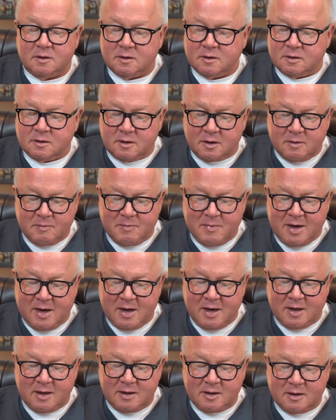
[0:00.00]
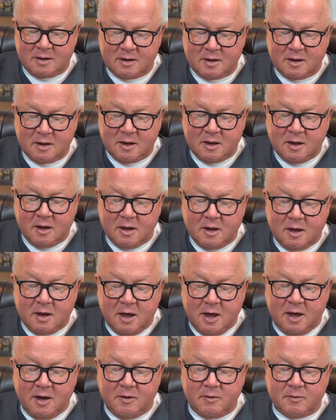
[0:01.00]
Oh man.
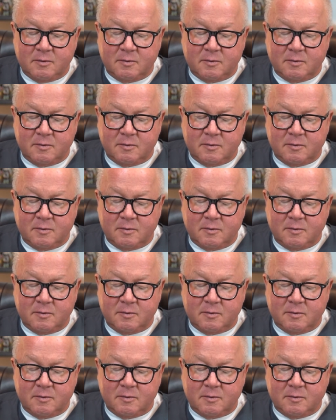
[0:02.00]
This uh, is